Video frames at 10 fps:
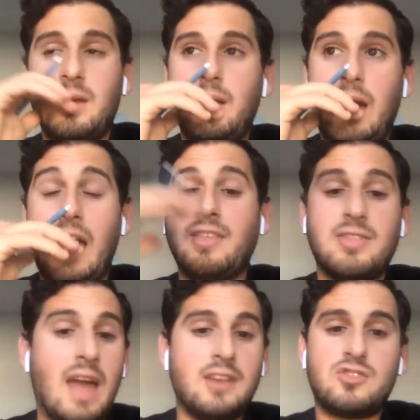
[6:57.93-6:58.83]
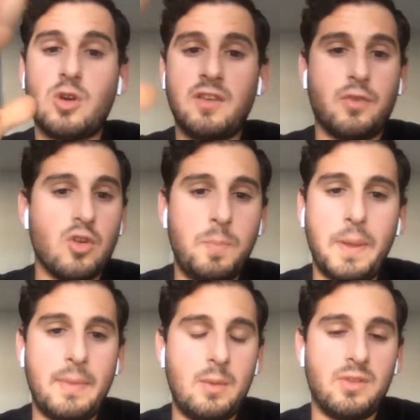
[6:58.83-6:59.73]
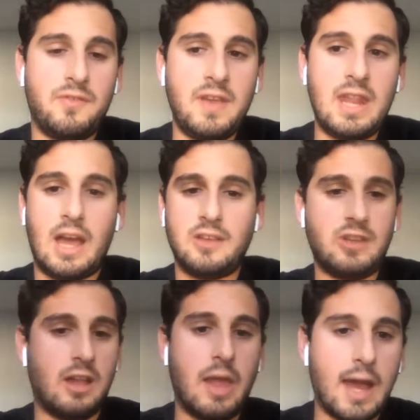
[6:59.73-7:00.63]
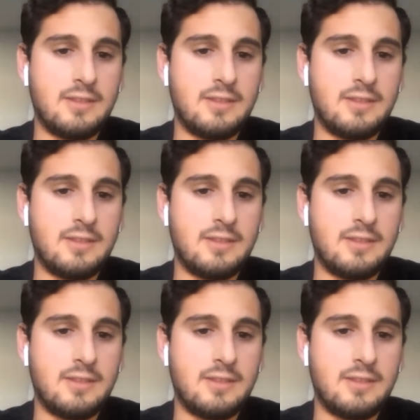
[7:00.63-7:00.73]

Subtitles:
I sort of group him in with Feeney. I saw a lot of